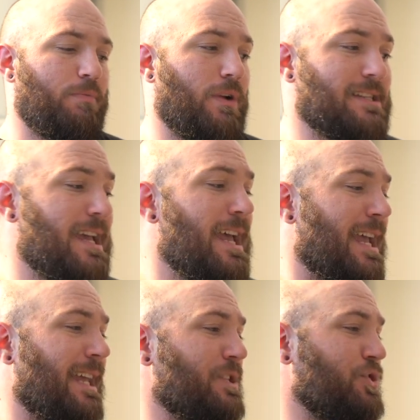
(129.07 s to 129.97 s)
prints.
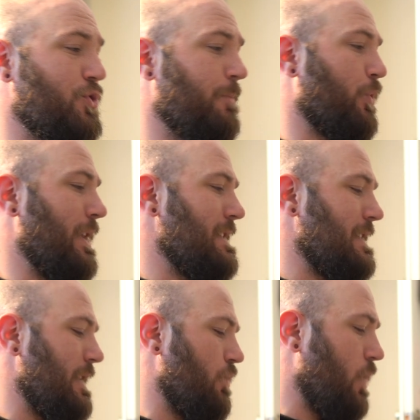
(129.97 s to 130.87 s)
It is super
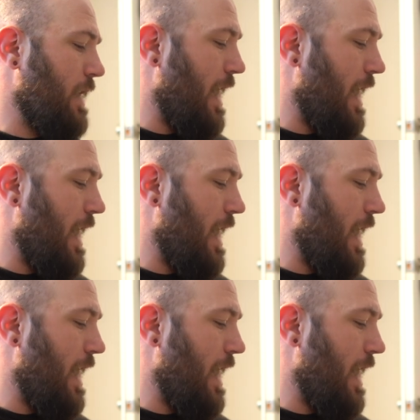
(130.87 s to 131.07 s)
easy. What